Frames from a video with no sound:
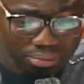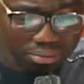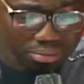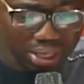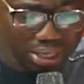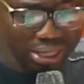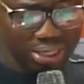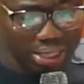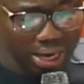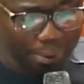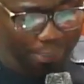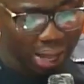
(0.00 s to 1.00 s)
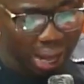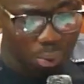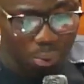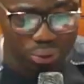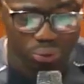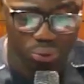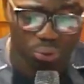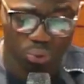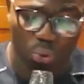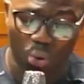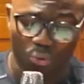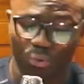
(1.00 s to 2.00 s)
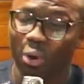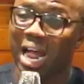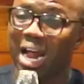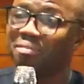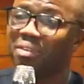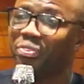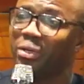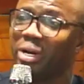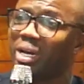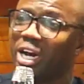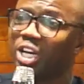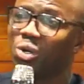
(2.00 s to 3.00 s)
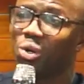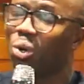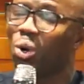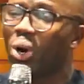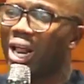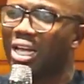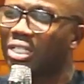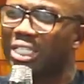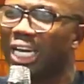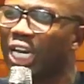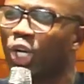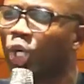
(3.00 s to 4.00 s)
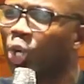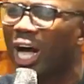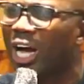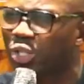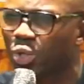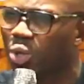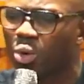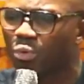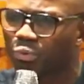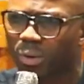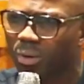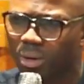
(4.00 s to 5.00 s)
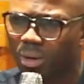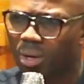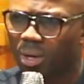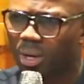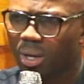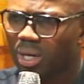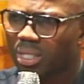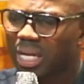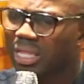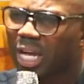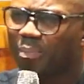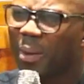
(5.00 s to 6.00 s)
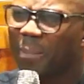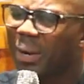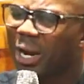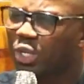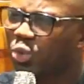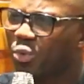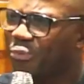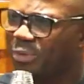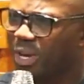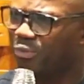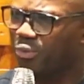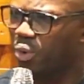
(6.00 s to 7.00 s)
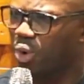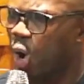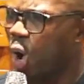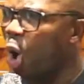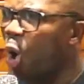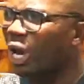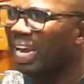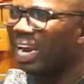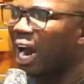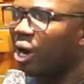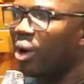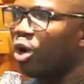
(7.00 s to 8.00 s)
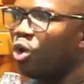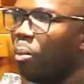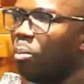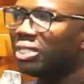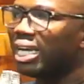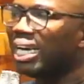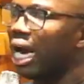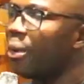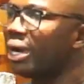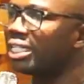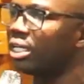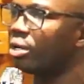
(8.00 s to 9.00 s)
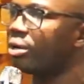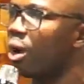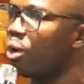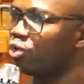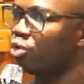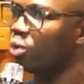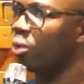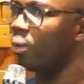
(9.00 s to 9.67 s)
This year, I want you to go for everything that God has laid on your heart to go for. Sometimes people are so fearful. Or you don't no busa direction crowd usuro.